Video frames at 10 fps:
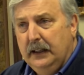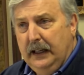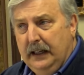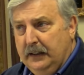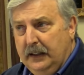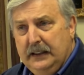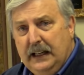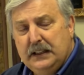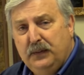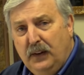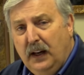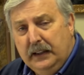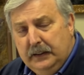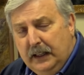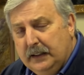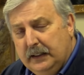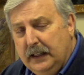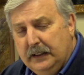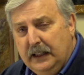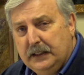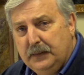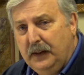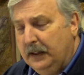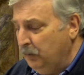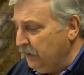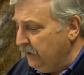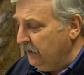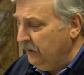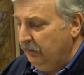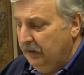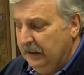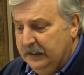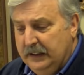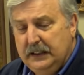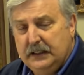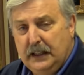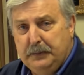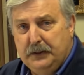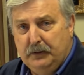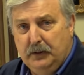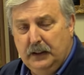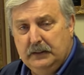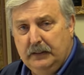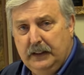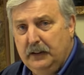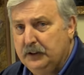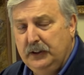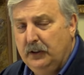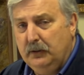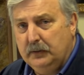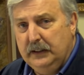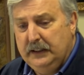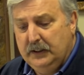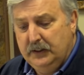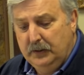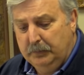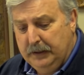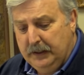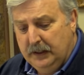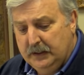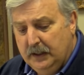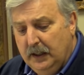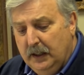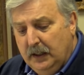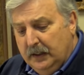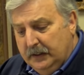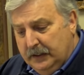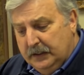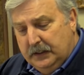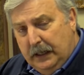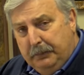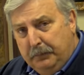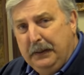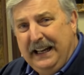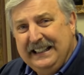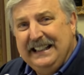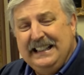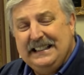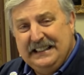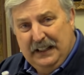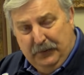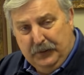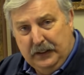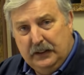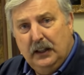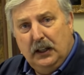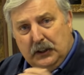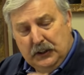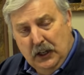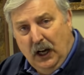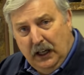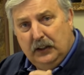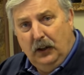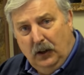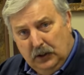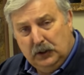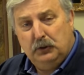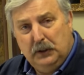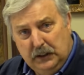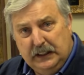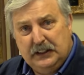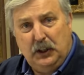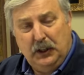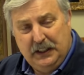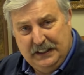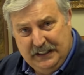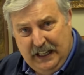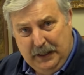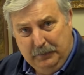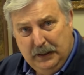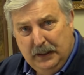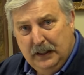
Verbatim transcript: and and that's fine. That, that that's fine with the, the these types of acrylics like Harris. You don't need to do it because this type of paint is different. Not all acrylics are the same